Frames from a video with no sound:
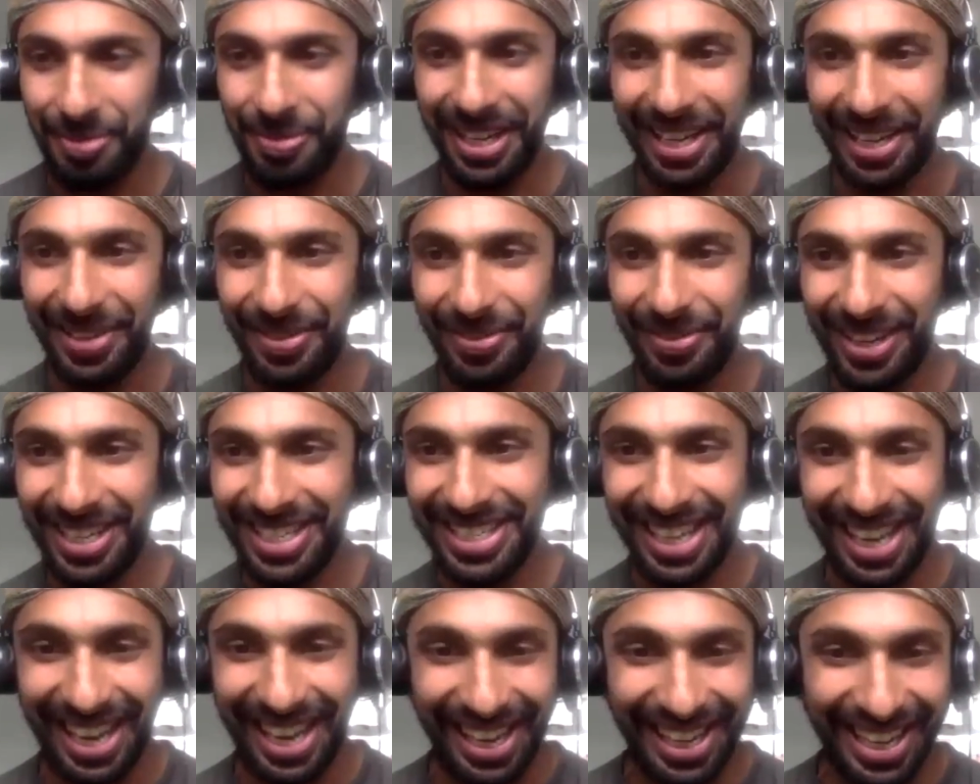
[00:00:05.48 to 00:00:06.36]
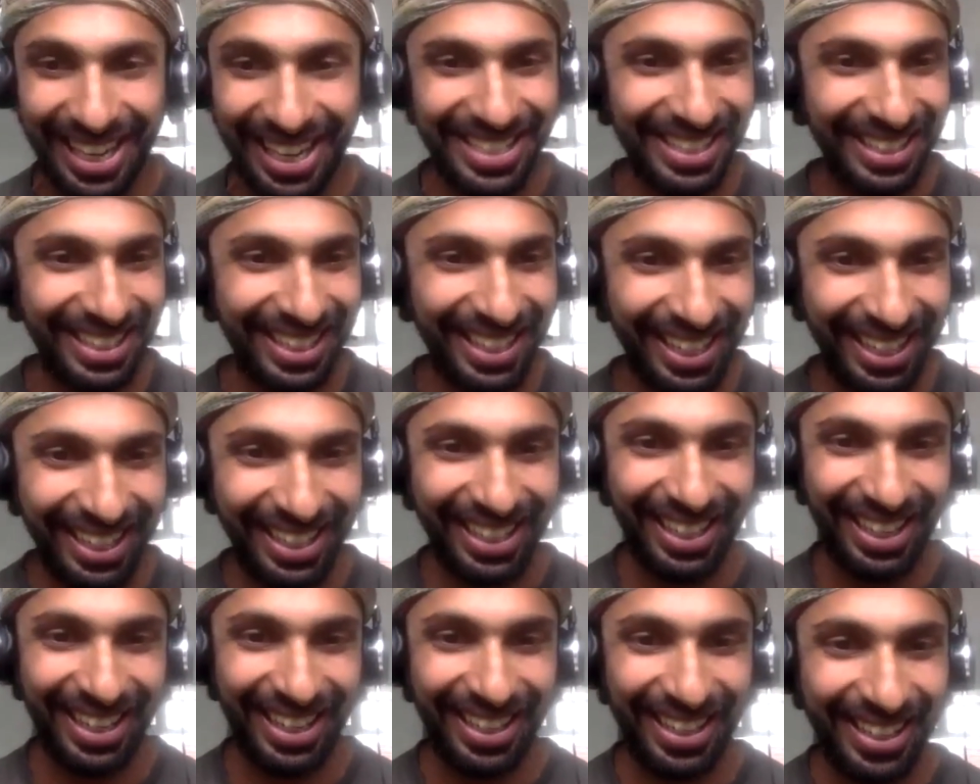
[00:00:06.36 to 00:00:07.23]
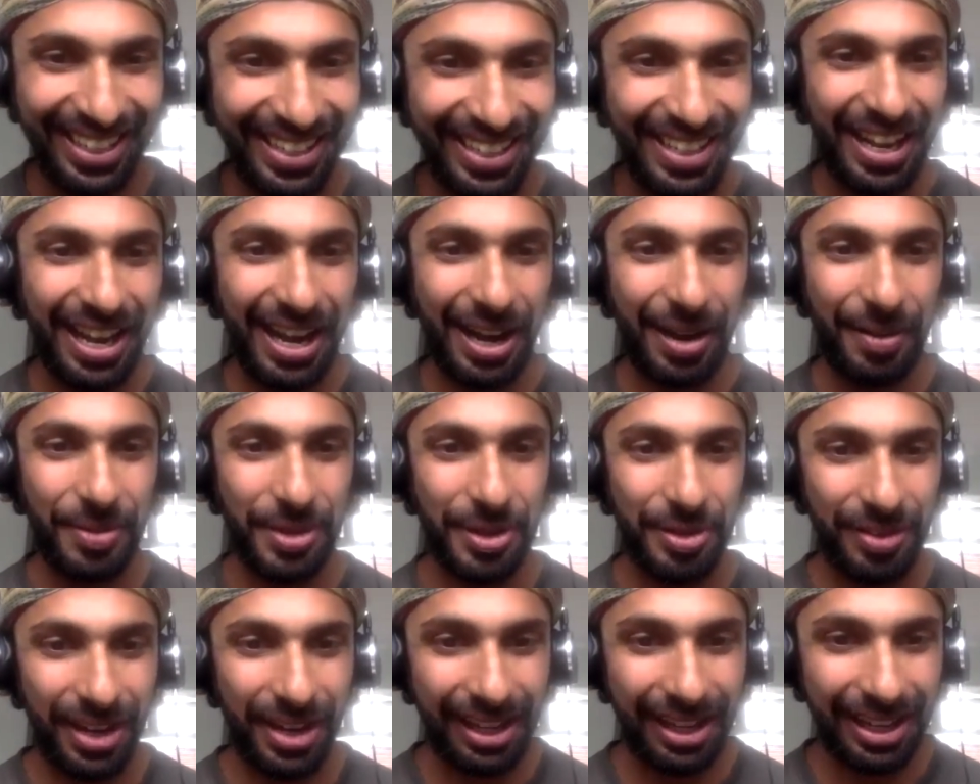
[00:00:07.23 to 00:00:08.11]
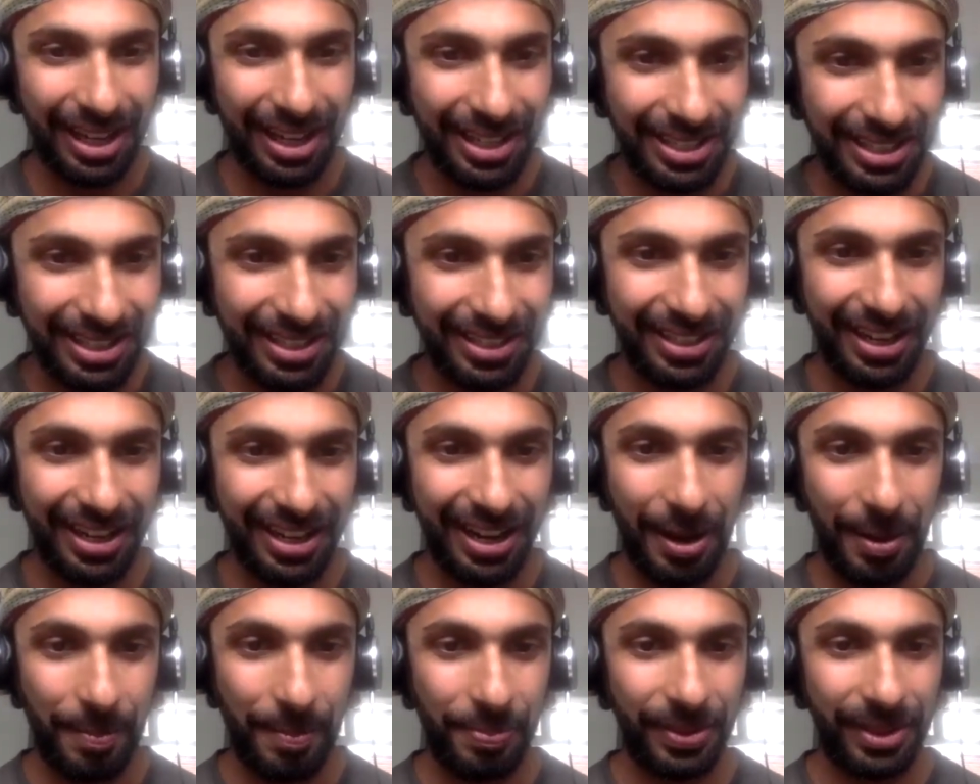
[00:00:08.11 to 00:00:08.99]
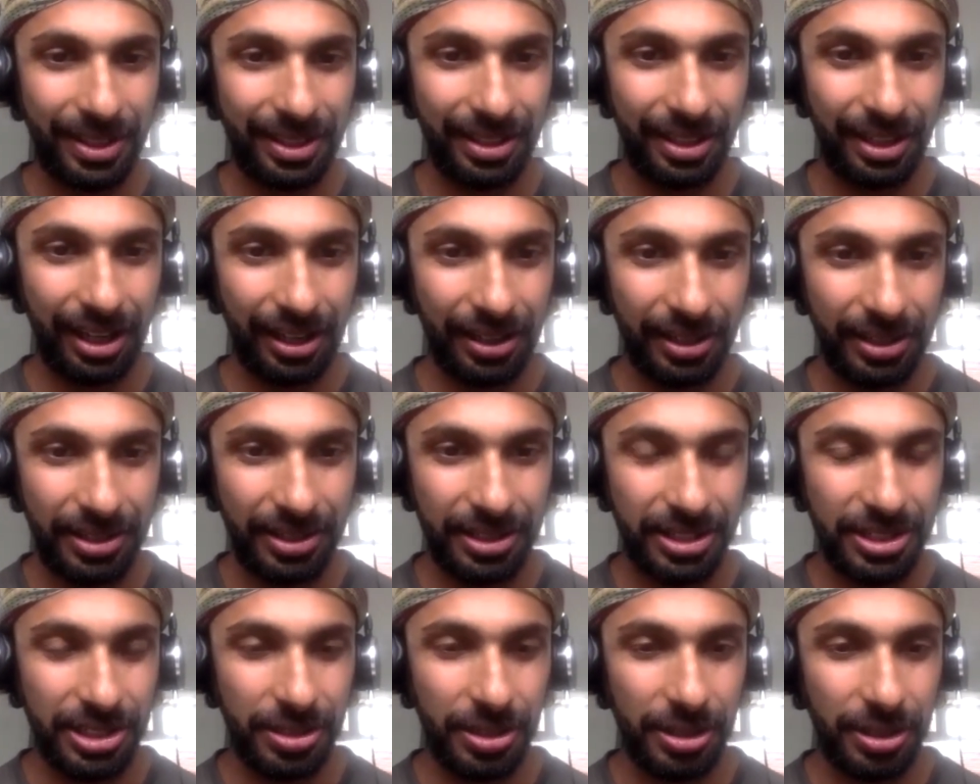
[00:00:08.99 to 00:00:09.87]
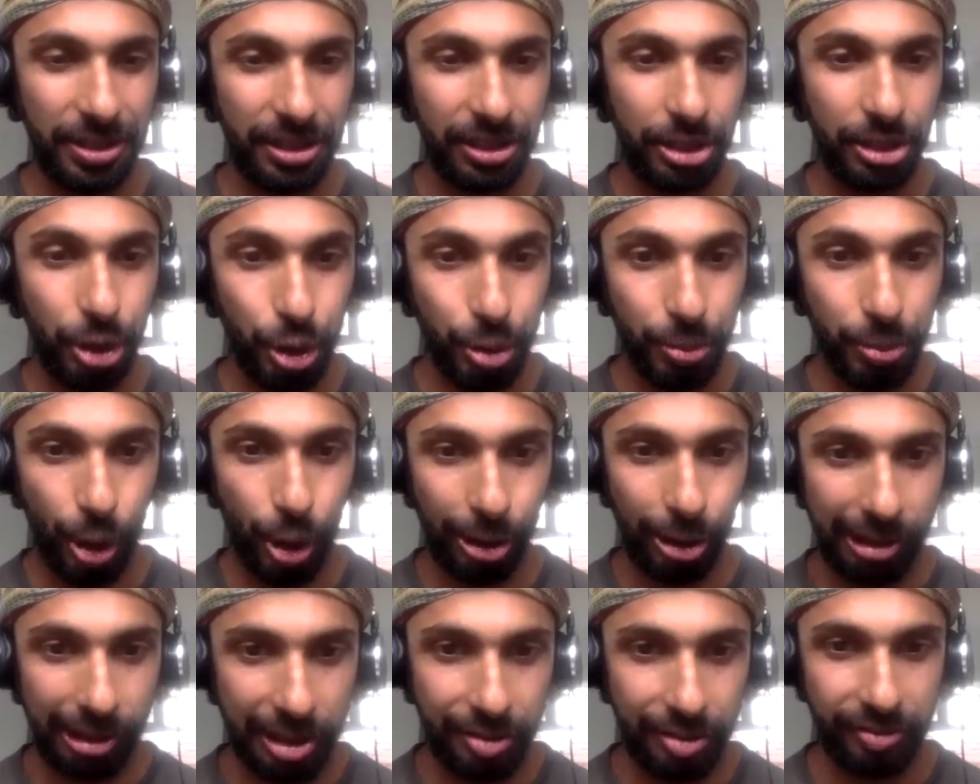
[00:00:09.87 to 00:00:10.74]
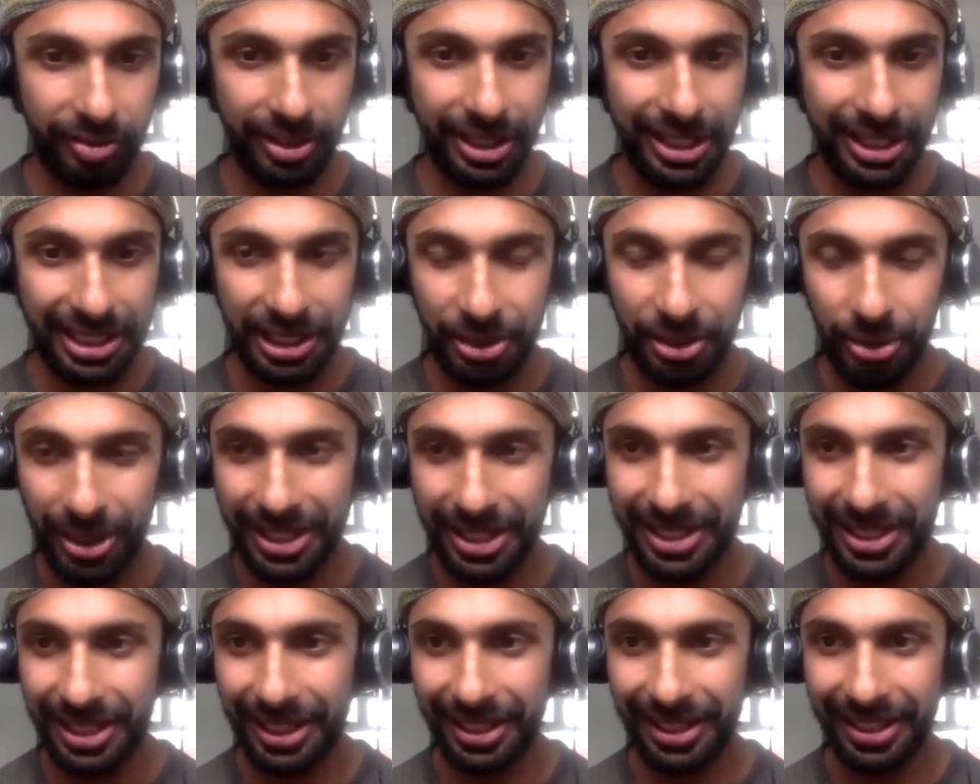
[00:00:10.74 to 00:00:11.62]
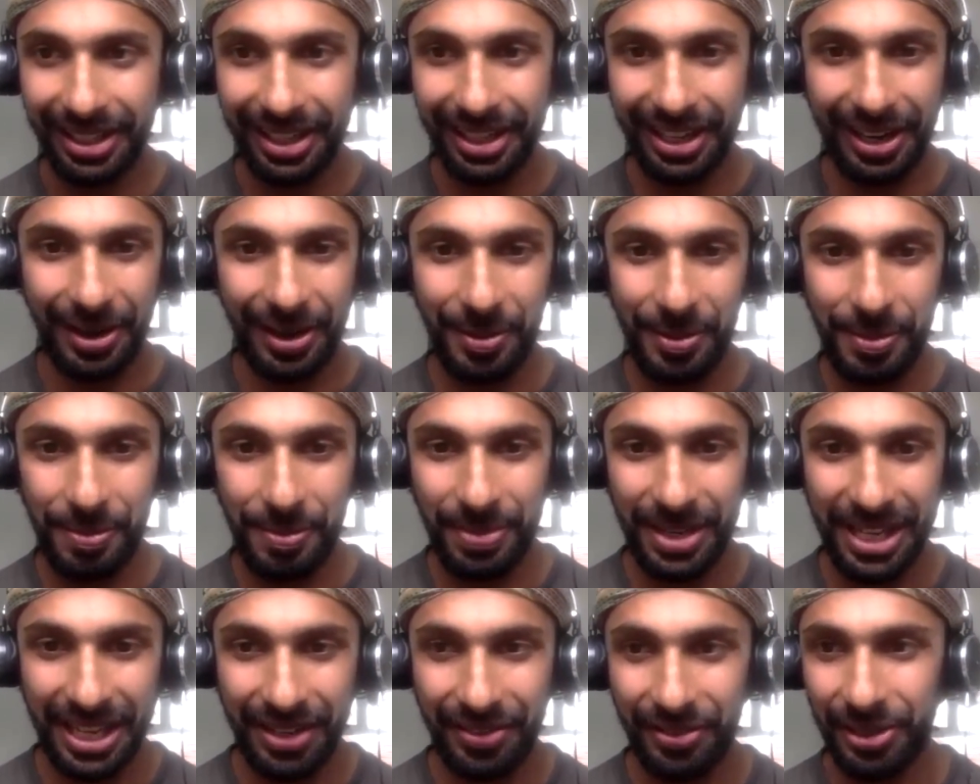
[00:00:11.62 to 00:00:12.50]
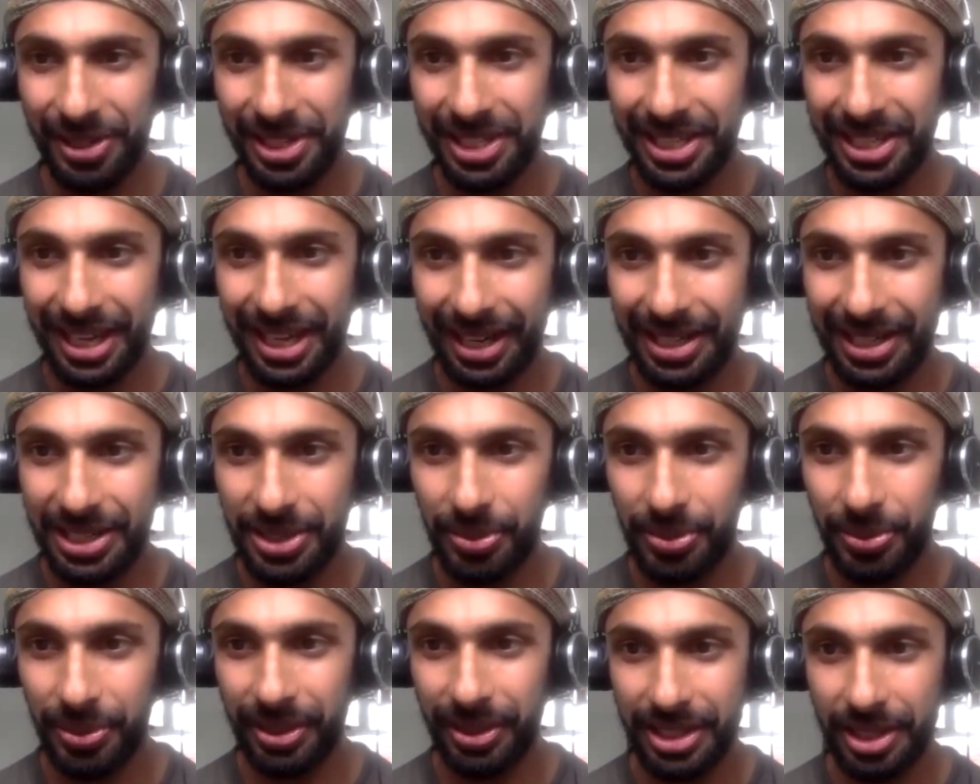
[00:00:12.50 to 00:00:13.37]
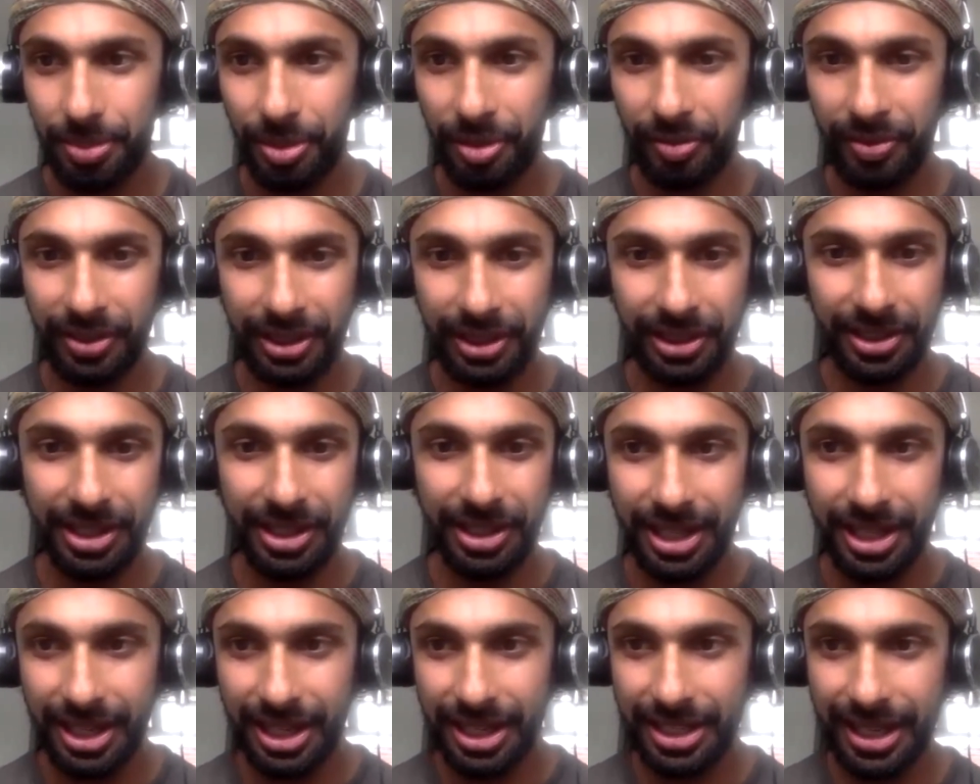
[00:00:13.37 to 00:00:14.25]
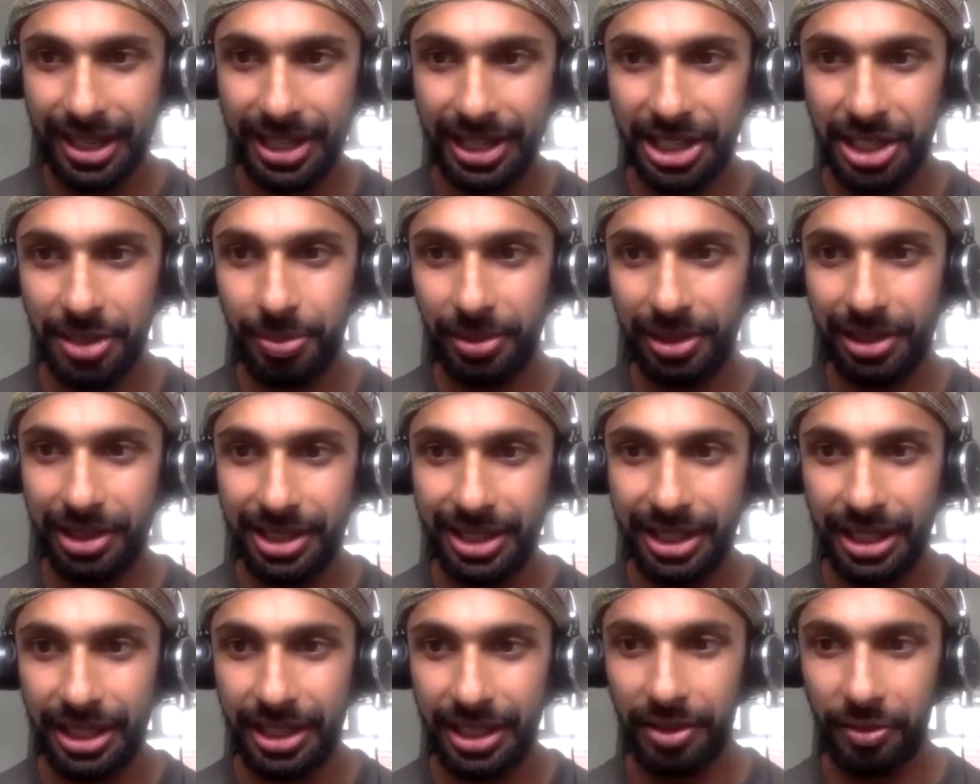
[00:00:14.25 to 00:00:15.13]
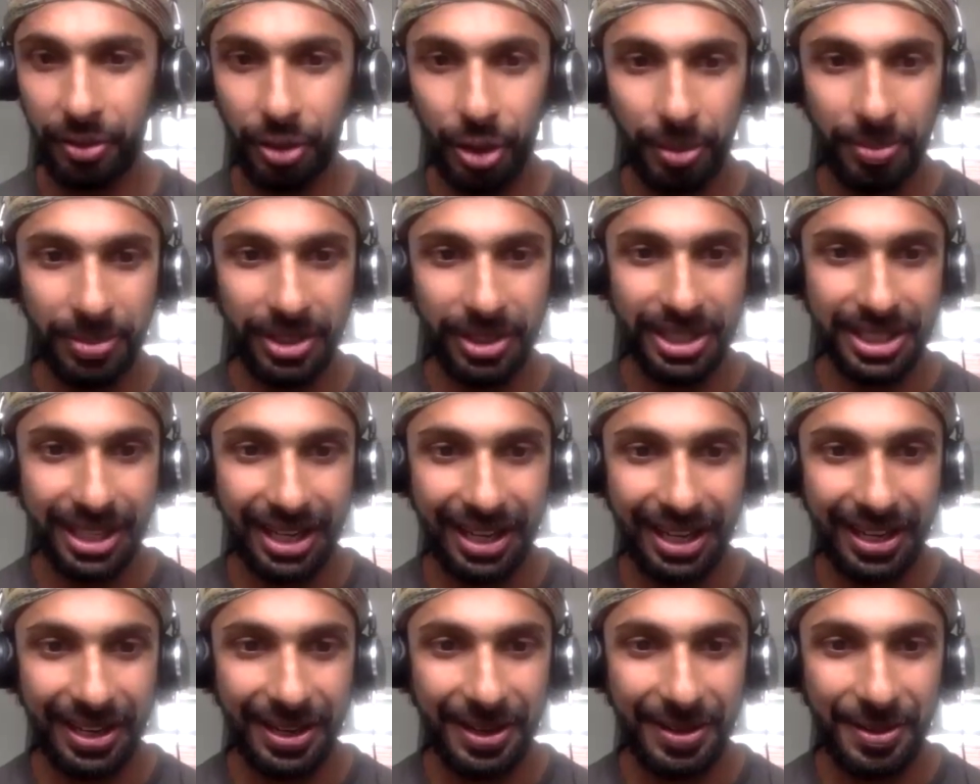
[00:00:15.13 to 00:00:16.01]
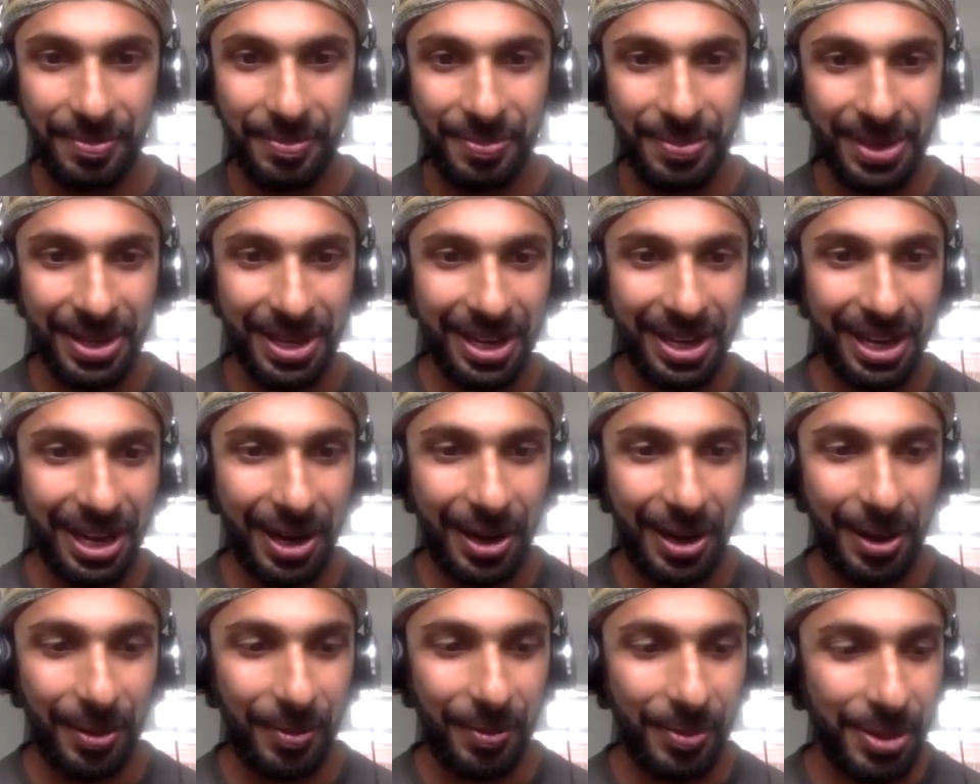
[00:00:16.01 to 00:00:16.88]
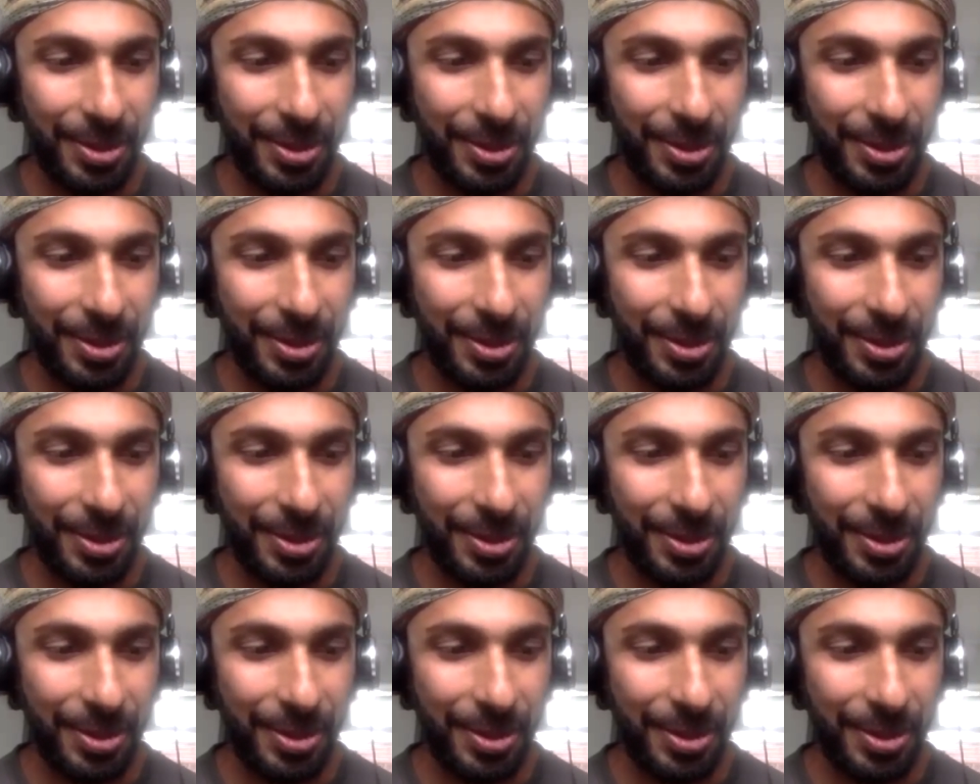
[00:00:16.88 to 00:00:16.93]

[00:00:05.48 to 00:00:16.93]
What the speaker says: me, I must highlight again. You've highlighted this new model of integrating behavioral science with some of the sensibility from design. Uh,